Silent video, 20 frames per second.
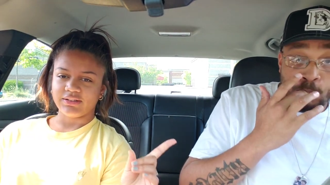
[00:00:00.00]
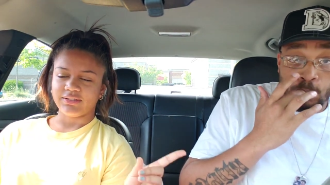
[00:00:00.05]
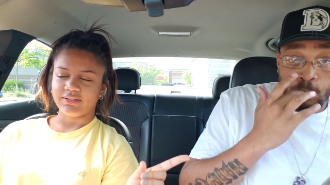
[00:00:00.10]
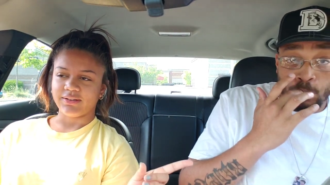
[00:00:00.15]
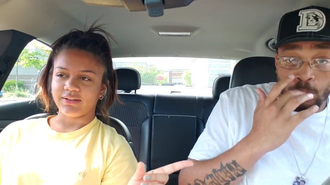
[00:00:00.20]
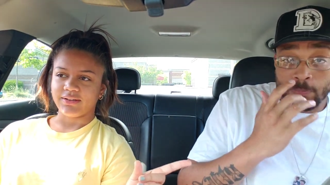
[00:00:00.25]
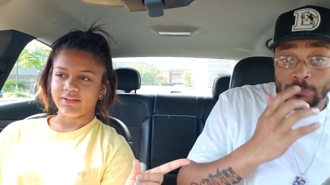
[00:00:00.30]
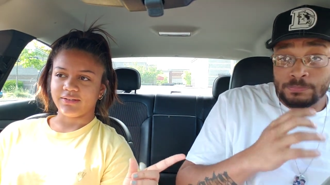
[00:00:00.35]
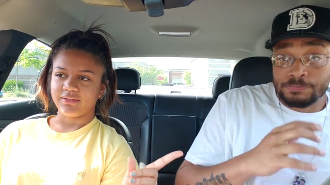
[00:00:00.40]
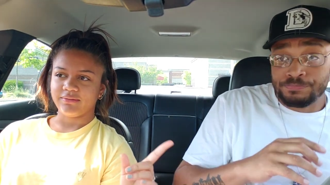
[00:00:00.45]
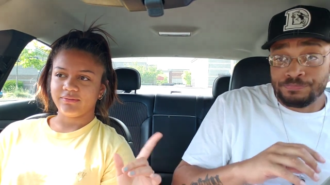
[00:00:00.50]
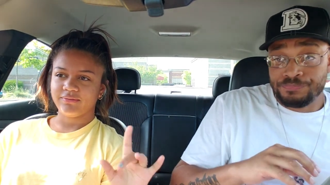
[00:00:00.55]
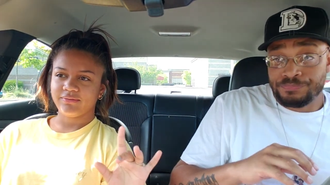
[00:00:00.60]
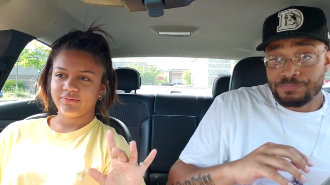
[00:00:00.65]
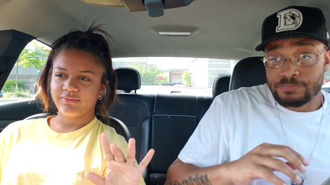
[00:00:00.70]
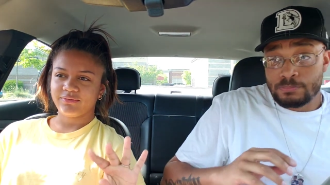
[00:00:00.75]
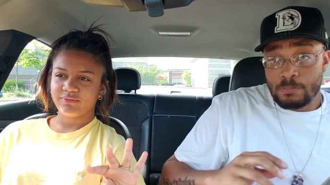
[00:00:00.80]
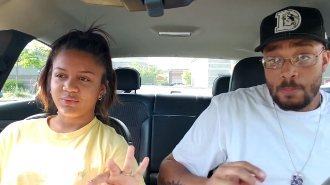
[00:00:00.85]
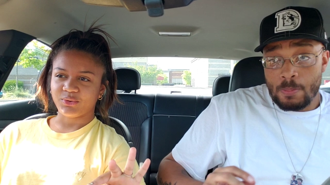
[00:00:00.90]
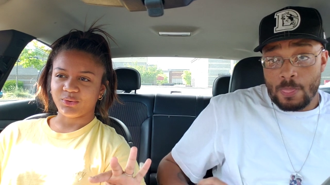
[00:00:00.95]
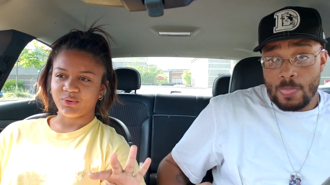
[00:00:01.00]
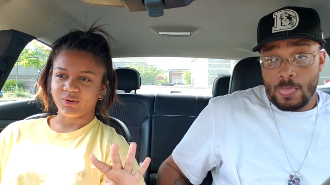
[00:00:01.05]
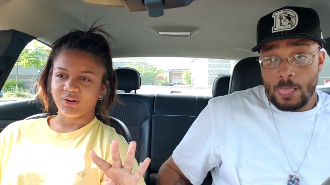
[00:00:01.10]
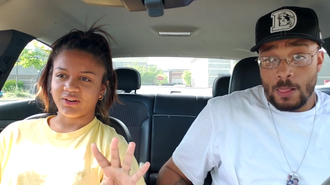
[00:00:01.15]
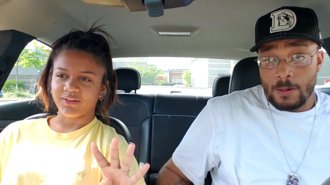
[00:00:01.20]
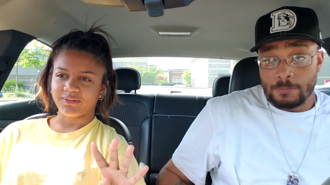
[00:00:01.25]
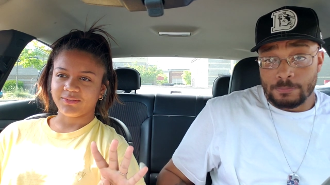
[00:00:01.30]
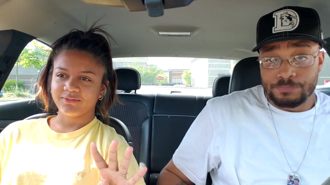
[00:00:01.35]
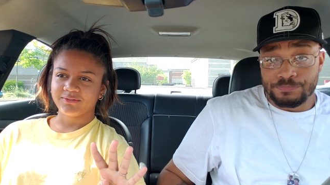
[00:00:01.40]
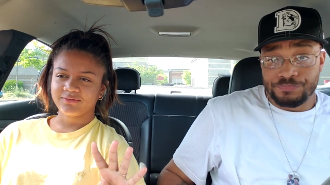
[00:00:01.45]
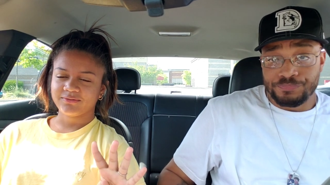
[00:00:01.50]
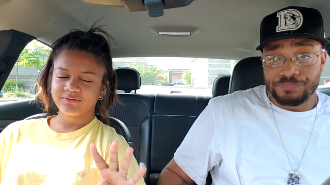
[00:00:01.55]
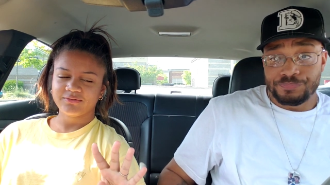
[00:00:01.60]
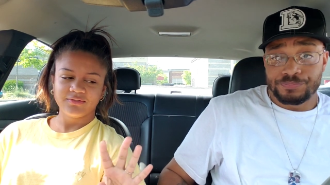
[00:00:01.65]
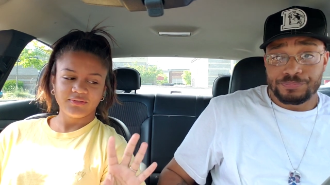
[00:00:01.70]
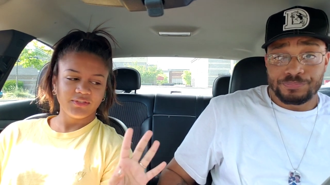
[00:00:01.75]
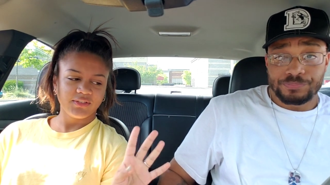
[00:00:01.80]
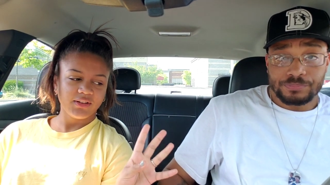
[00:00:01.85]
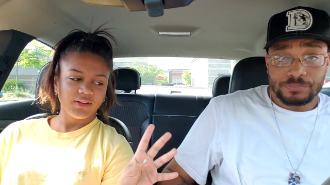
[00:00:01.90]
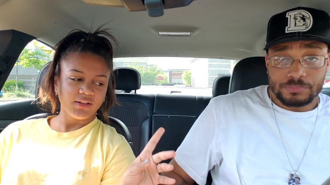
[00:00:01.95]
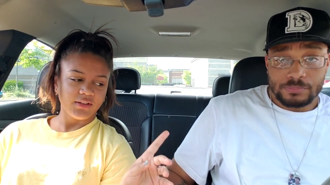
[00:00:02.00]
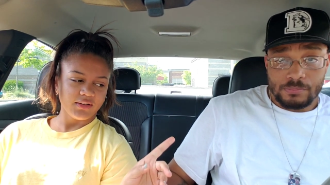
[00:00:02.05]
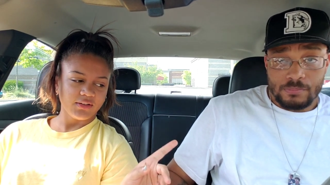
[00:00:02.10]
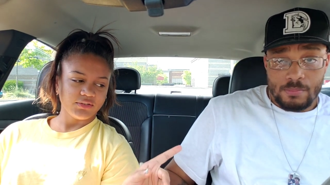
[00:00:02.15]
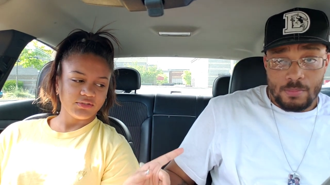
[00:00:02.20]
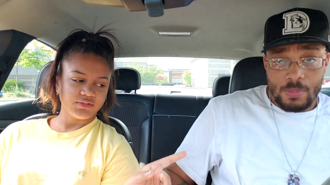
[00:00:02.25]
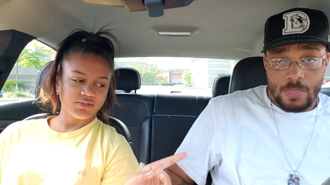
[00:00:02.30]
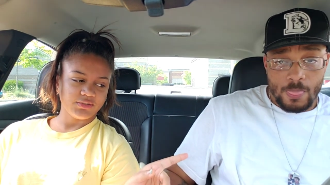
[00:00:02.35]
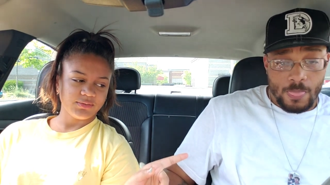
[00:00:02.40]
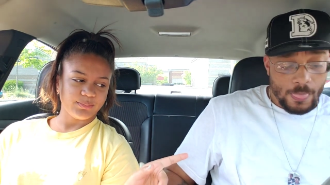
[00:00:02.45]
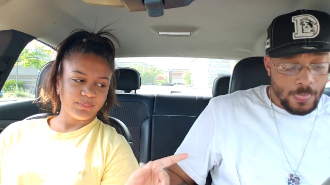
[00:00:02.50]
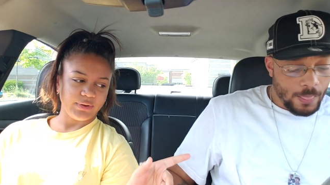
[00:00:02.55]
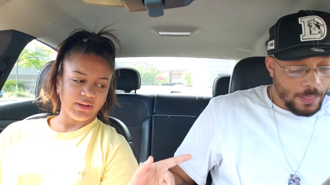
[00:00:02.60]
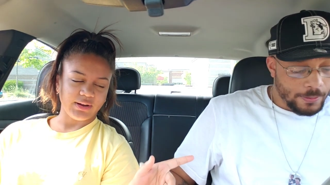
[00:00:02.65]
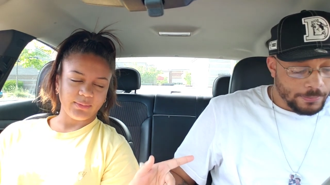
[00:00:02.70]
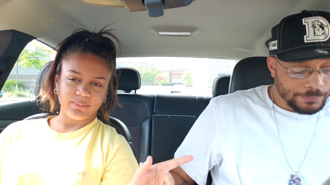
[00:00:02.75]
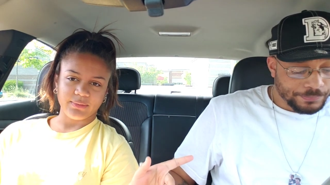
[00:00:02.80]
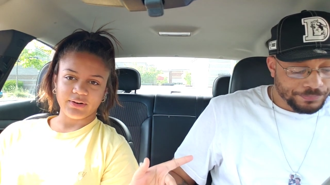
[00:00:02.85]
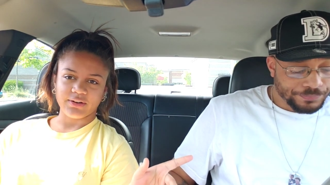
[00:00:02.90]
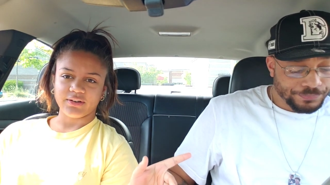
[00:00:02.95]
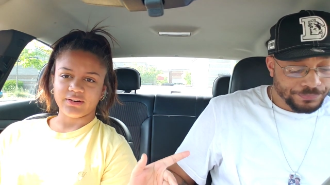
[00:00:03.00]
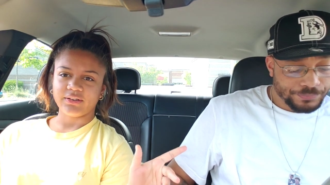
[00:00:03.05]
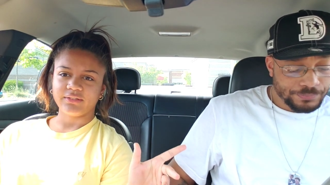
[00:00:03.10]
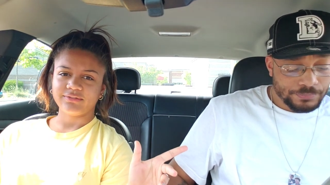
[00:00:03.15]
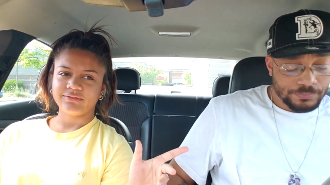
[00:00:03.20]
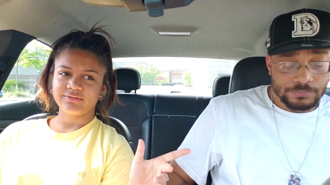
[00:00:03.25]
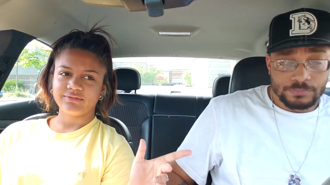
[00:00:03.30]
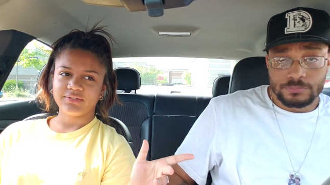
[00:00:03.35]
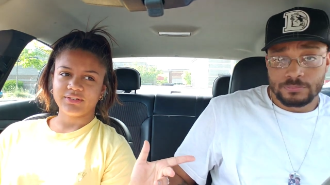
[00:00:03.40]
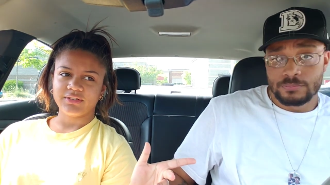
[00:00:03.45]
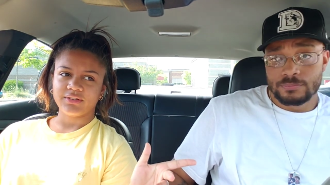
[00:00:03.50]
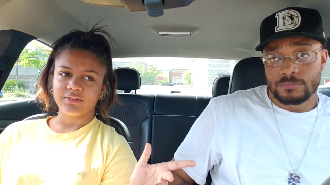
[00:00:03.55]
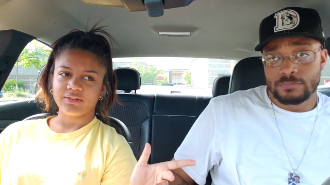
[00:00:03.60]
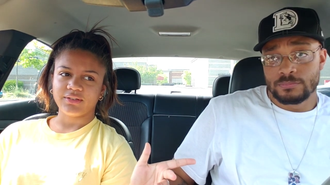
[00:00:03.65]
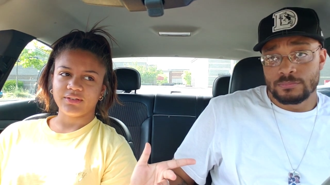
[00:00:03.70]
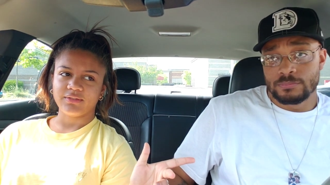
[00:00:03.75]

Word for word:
Speaker 1: is a 4. Peanut butter, 4